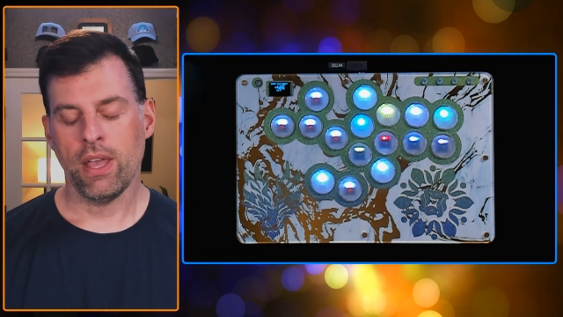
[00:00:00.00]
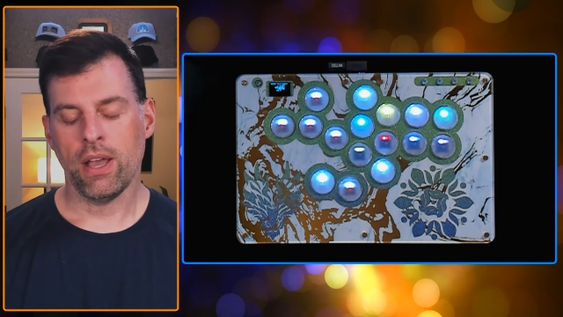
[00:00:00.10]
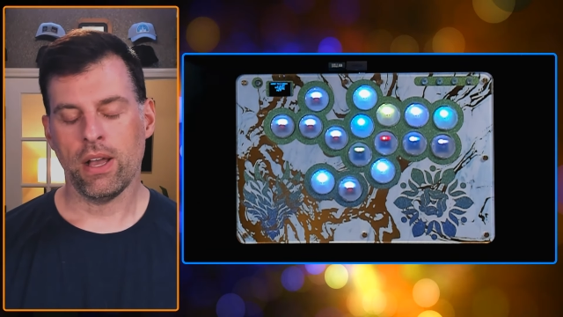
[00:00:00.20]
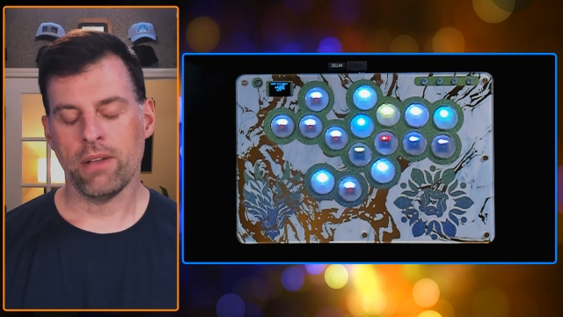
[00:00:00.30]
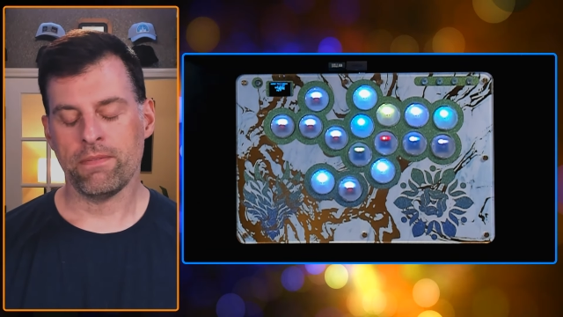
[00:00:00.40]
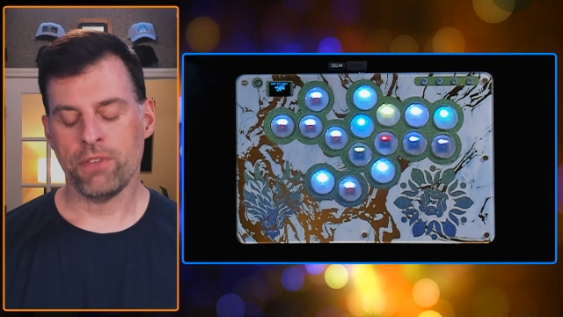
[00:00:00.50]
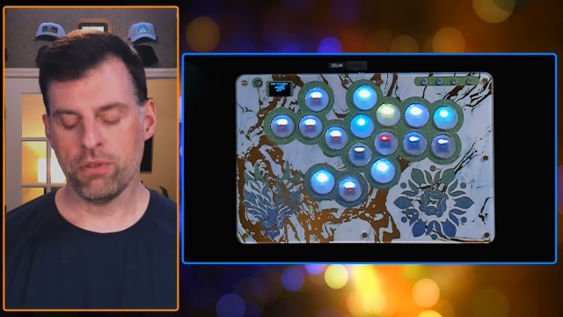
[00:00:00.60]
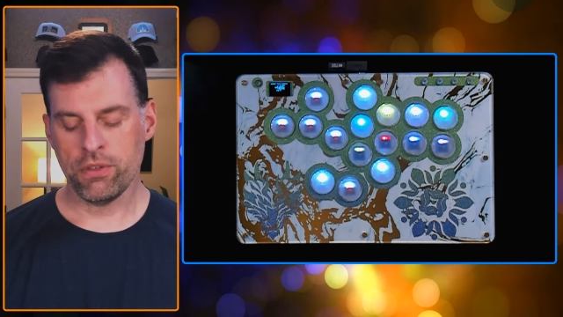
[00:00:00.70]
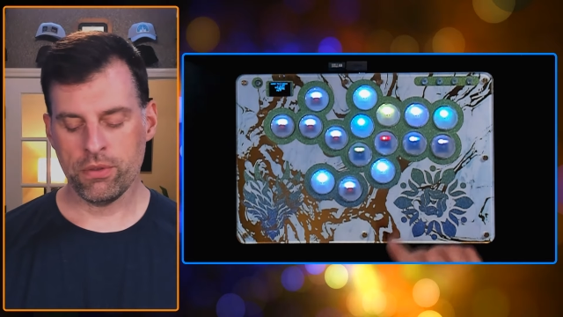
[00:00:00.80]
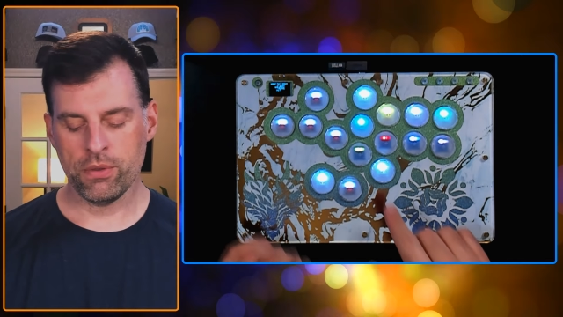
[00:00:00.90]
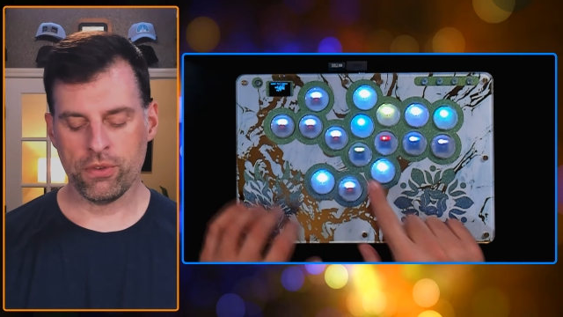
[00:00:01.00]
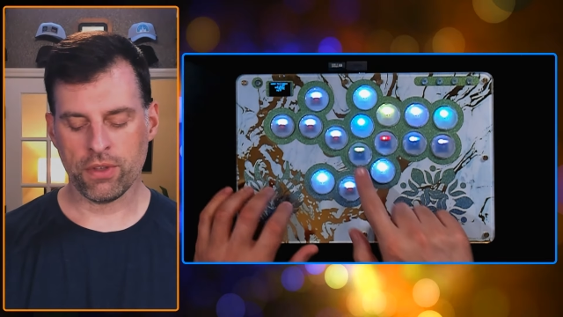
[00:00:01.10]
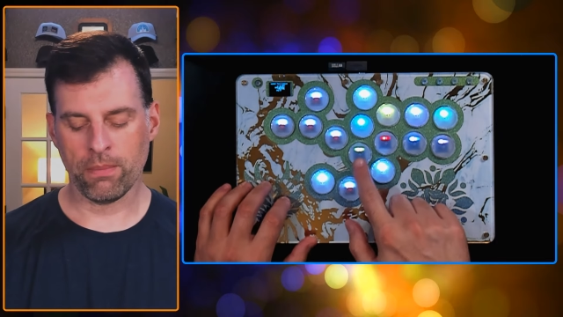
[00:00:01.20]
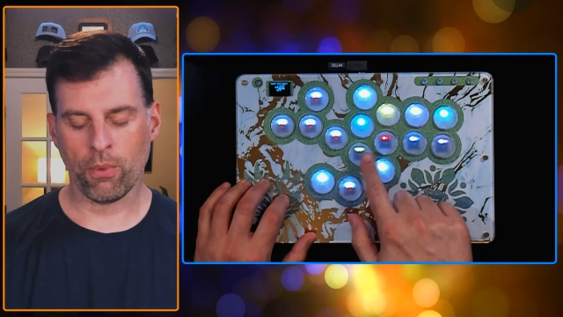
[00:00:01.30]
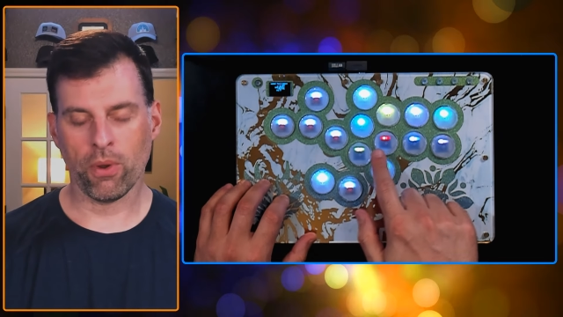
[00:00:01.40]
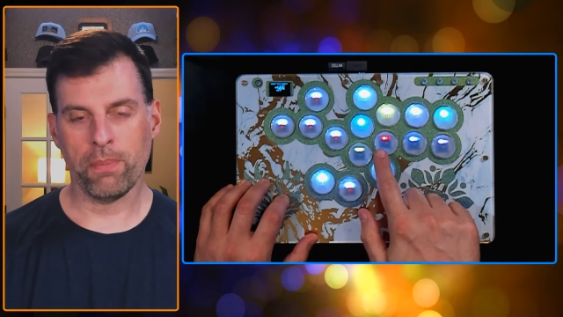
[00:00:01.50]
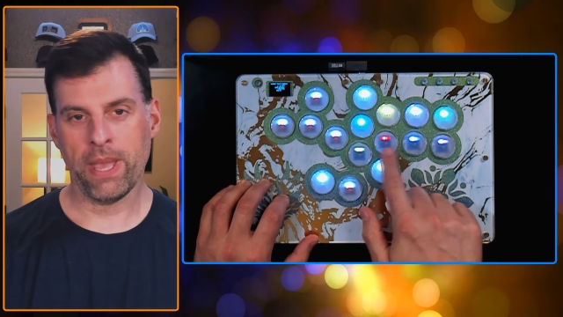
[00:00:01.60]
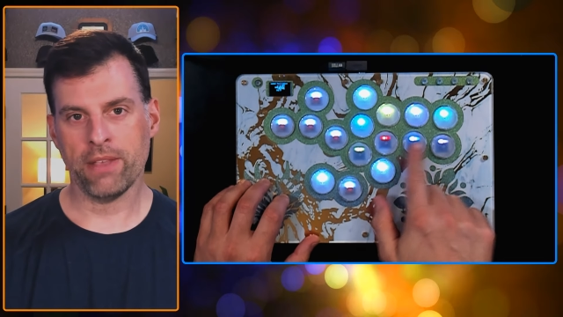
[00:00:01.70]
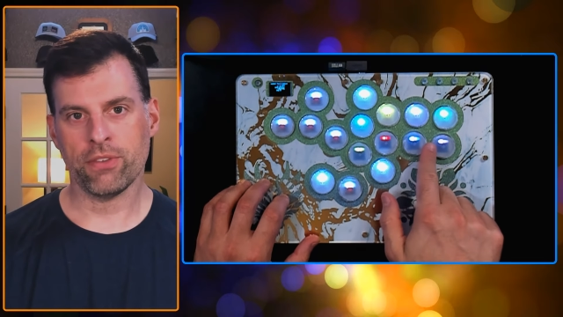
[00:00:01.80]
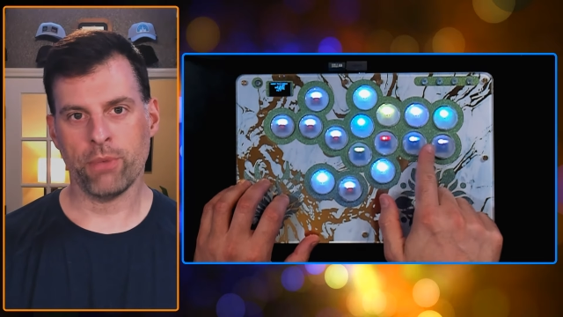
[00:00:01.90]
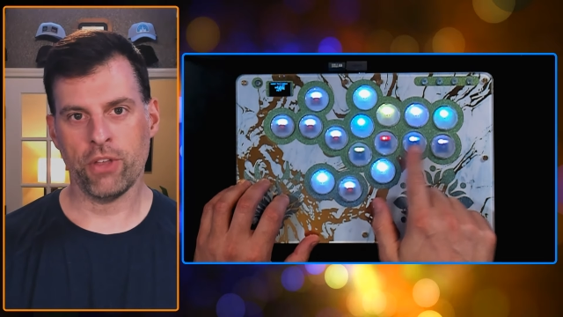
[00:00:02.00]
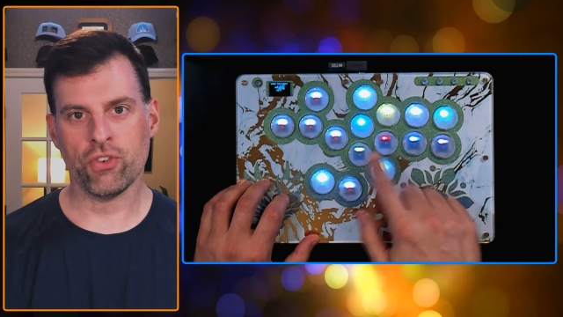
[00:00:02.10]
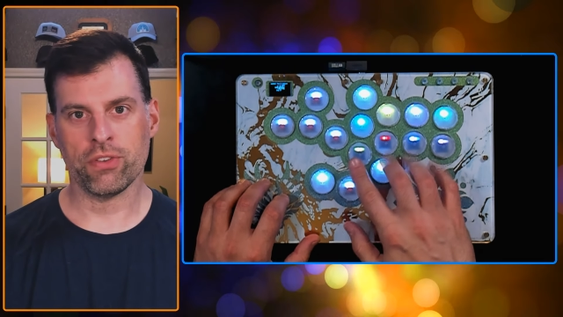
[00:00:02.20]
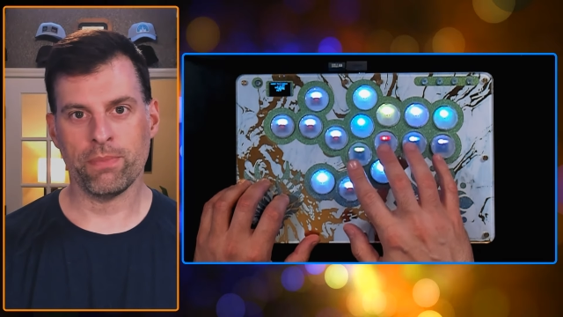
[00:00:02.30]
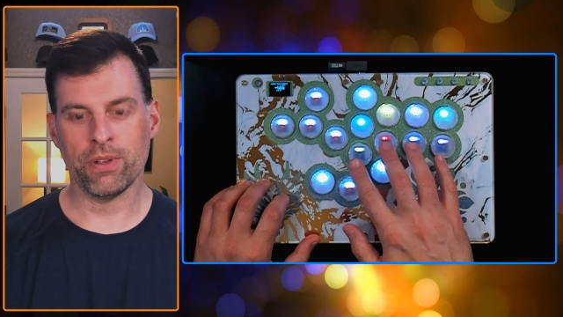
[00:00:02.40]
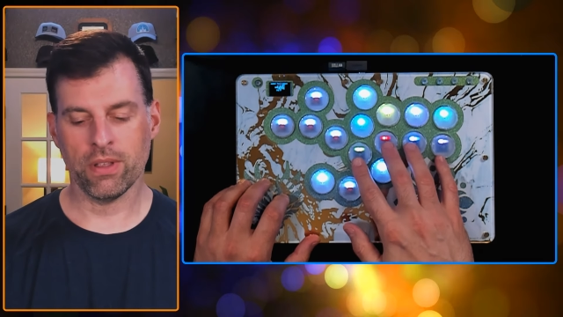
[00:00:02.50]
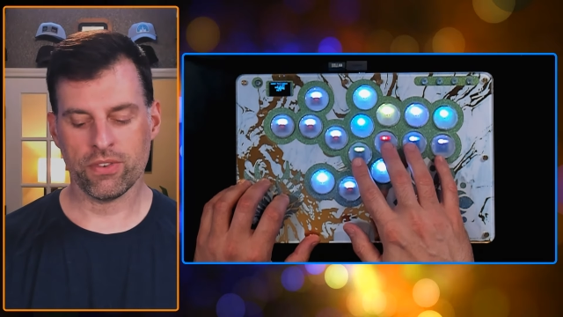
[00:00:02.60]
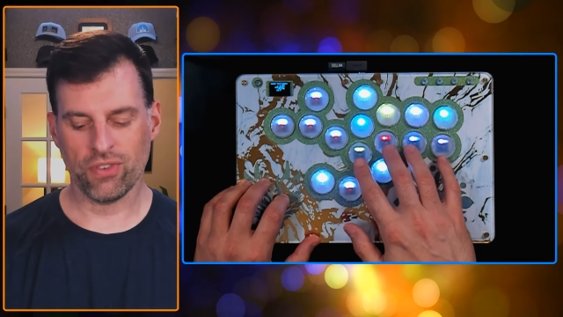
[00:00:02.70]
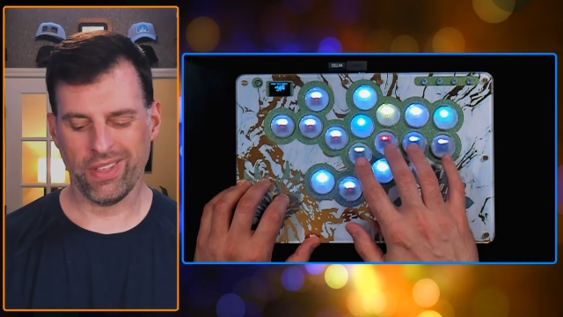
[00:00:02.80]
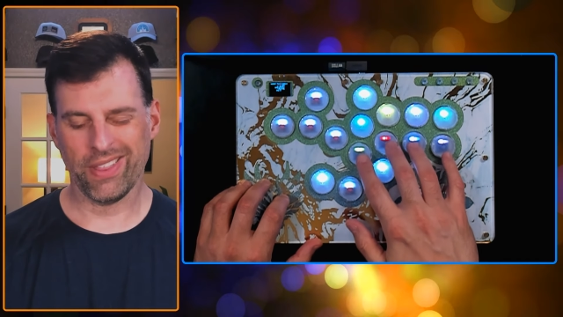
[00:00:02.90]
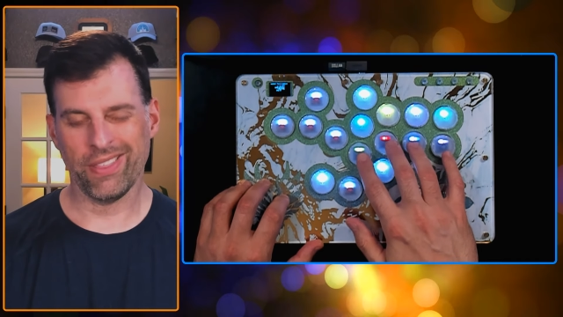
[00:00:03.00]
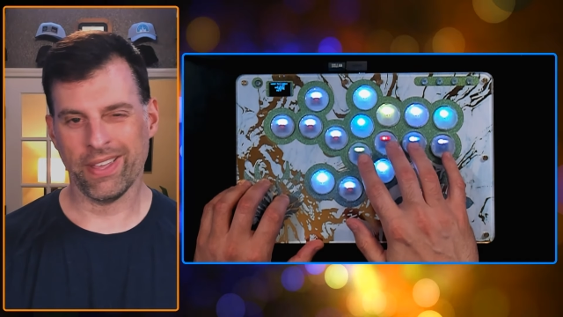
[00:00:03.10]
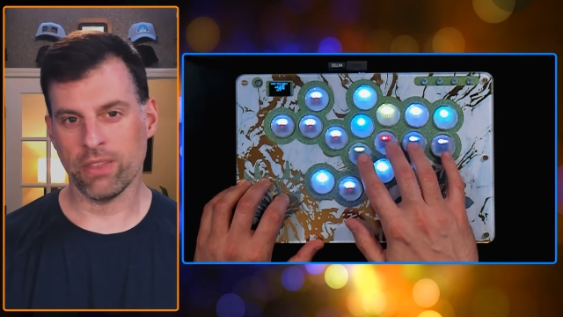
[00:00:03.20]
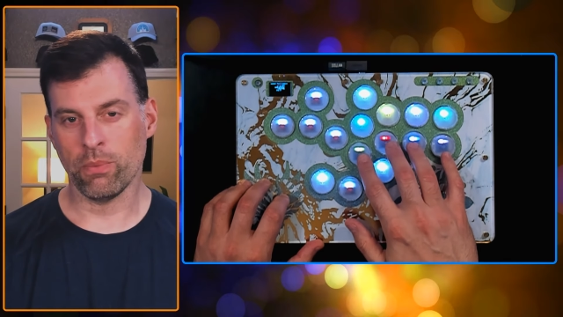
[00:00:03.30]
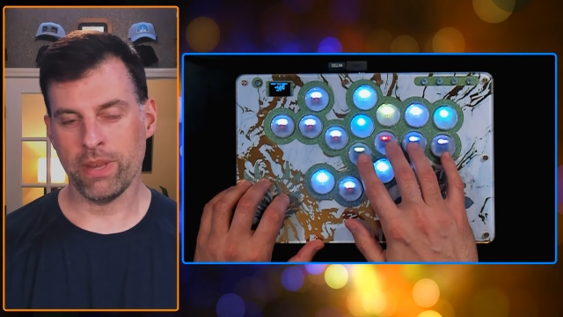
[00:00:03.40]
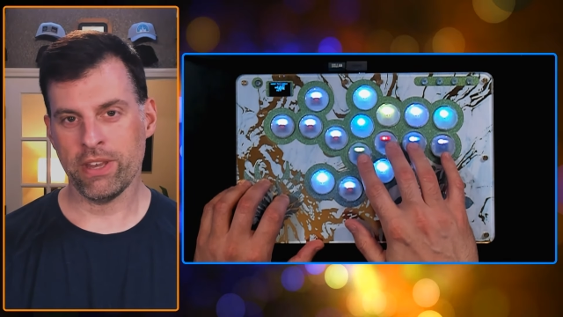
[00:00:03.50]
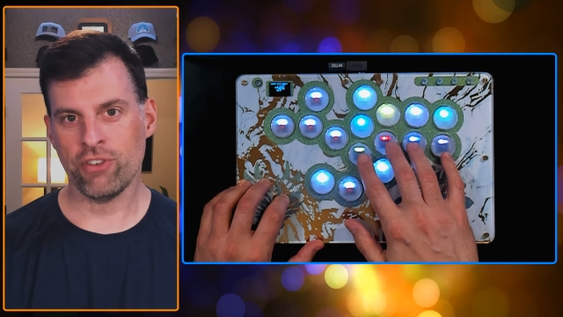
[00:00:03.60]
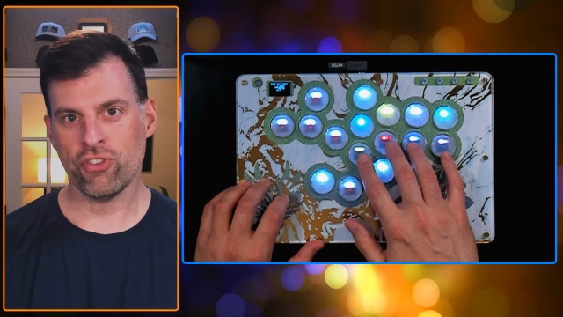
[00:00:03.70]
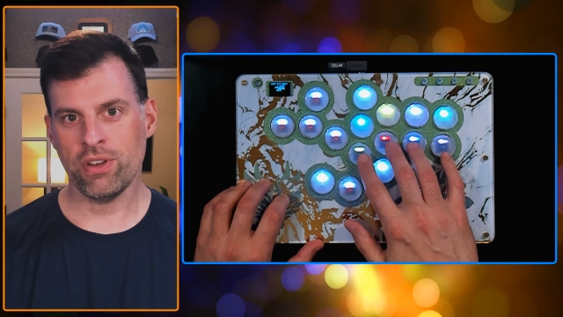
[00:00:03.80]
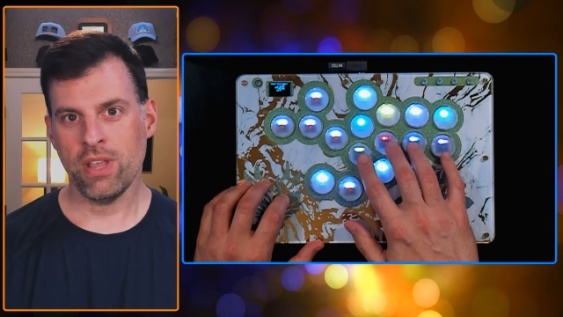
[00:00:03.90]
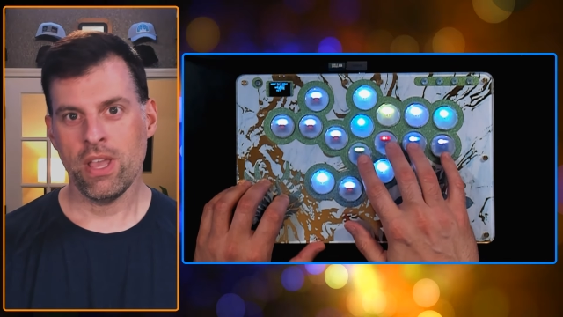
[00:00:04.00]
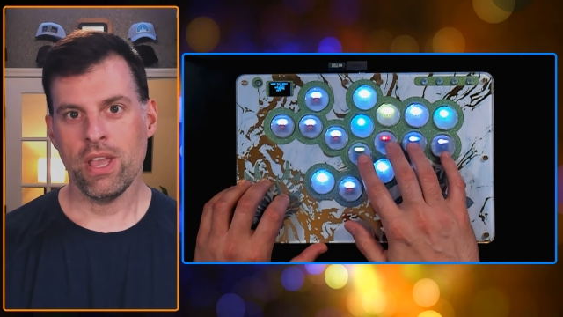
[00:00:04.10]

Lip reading: if you use a more opaque switch, especially like the wind engine,